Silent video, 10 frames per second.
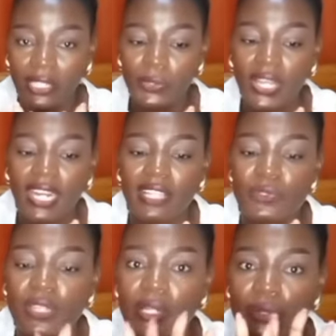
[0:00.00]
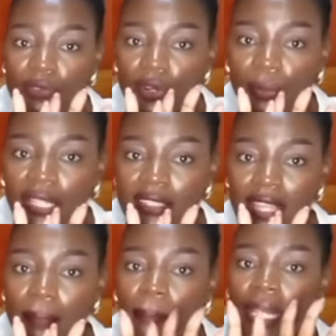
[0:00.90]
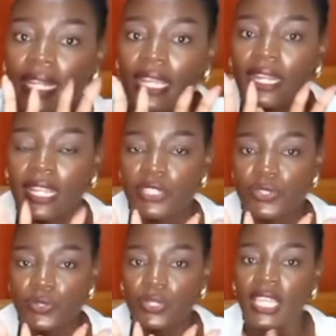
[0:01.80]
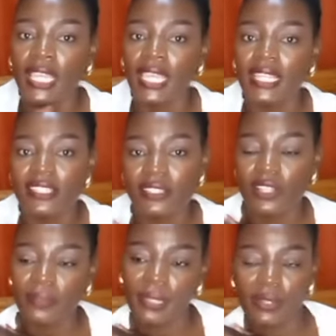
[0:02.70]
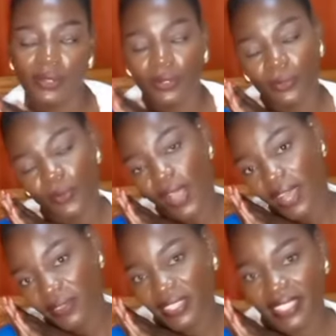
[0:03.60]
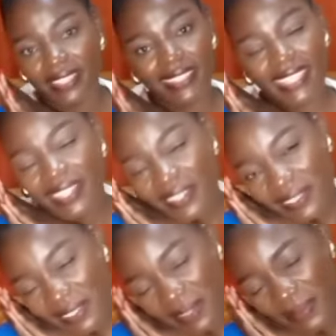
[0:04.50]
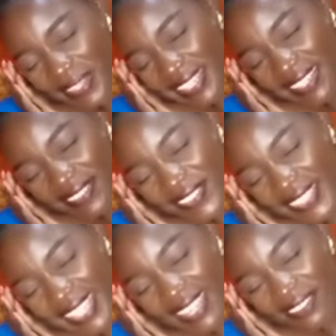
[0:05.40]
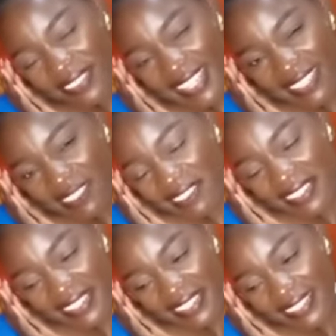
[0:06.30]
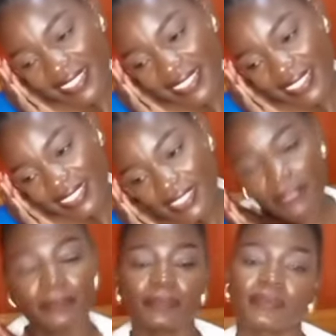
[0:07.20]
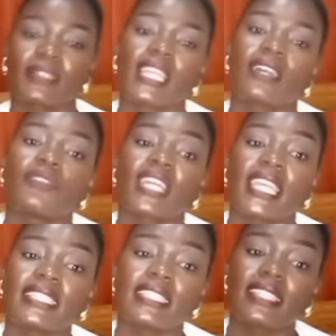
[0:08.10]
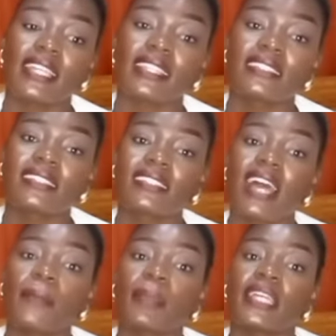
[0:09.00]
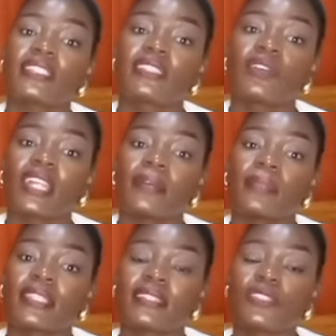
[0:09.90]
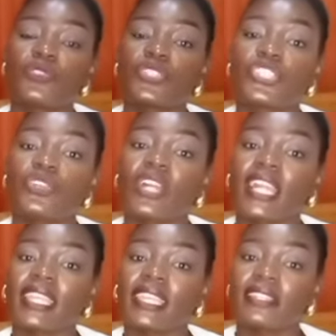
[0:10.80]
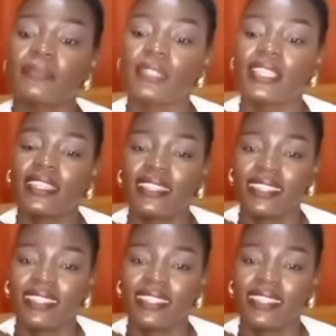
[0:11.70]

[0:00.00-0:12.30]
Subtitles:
You can as well look from inside. Mine are natural. And she told me, oh, wow. They look so beautiful. I feel so good. Forgetting that is a place she gonna meet. She gonna get me.